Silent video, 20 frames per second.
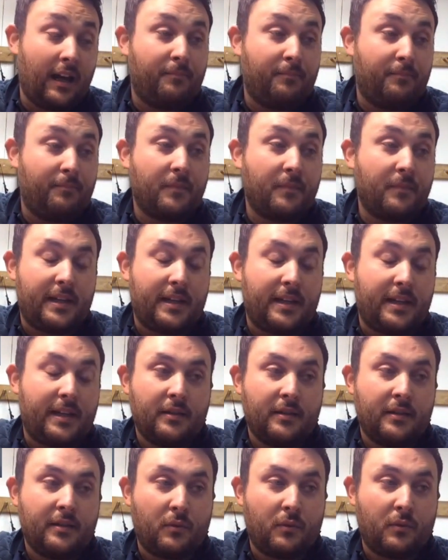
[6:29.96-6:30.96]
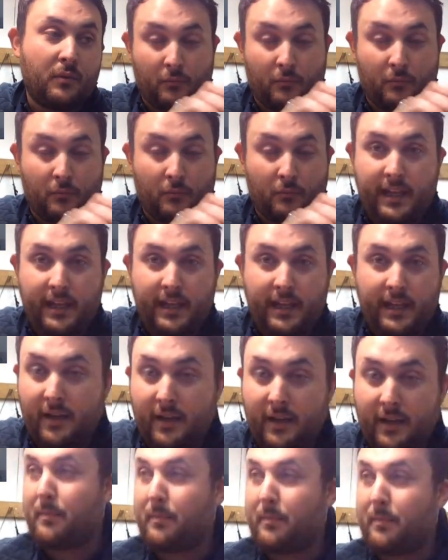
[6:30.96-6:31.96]
um, I mean, we, we,
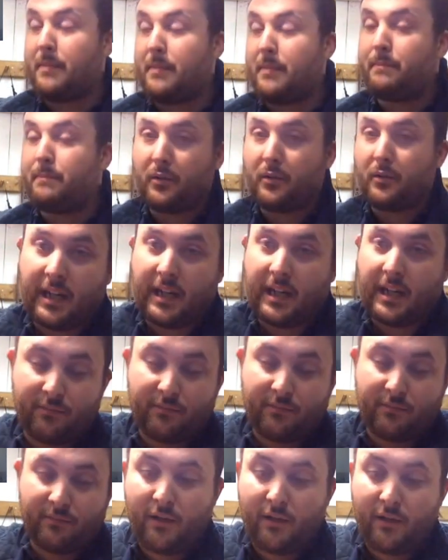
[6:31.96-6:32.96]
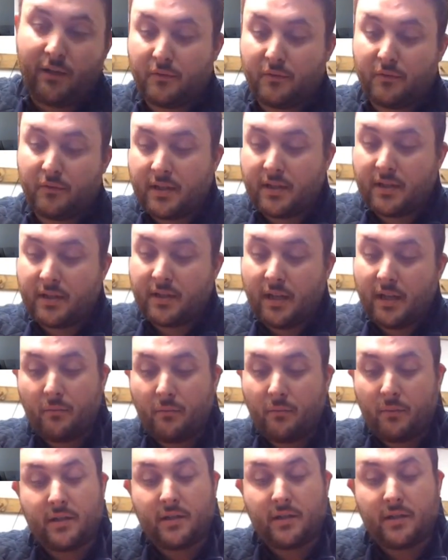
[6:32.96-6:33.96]
here we make bolt action rifles.
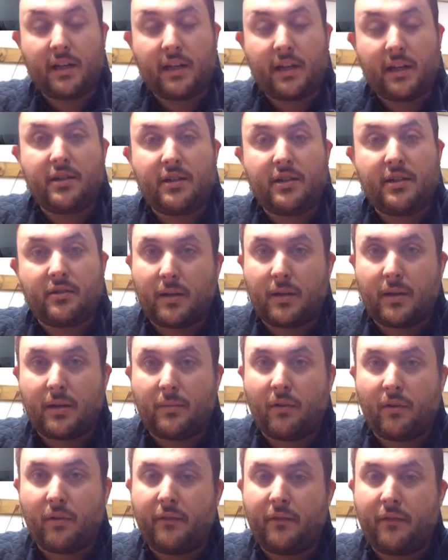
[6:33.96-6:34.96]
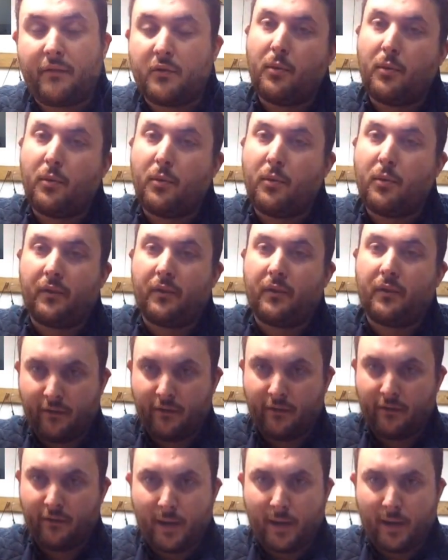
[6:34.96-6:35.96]
We do occasional double rifles. We're more of a
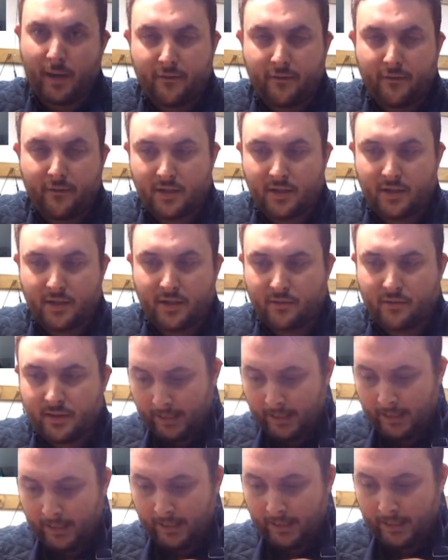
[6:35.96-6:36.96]
rifle manufacturer.